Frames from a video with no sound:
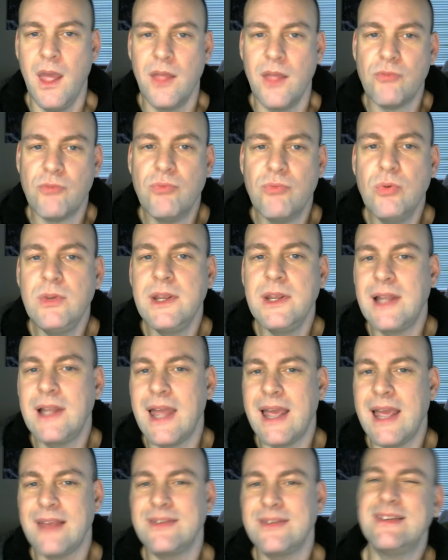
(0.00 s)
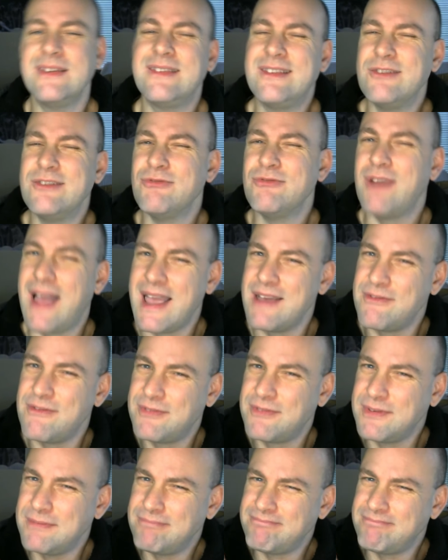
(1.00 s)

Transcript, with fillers: The ruling class has derived